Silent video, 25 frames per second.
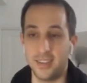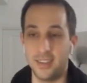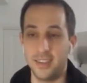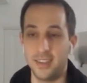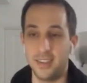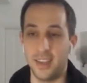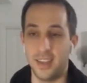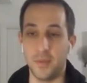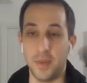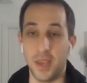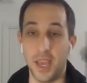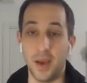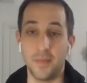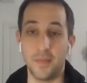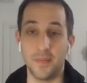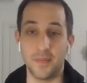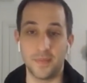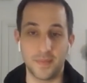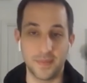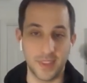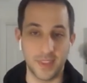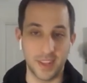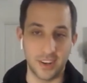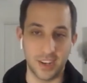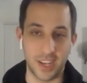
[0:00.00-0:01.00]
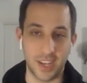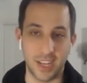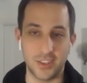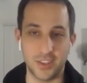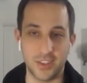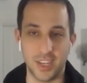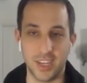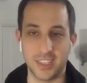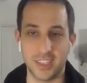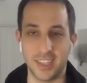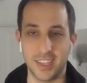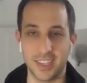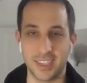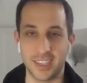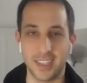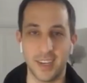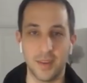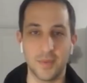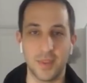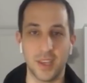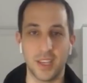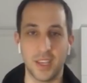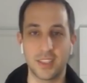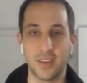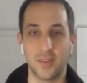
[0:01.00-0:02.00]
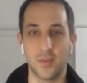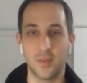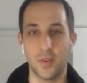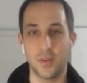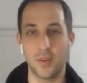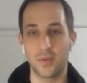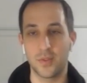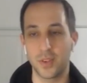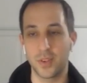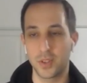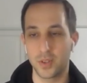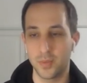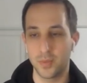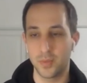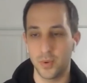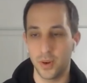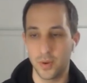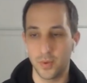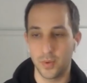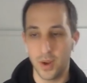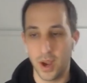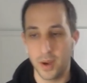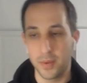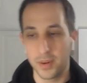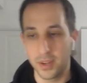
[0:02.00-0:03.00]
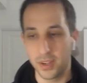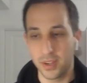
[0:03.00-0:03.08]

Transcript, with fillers: hit me up and I'll catch you guys next time. Thanks everyone for your support. Robert,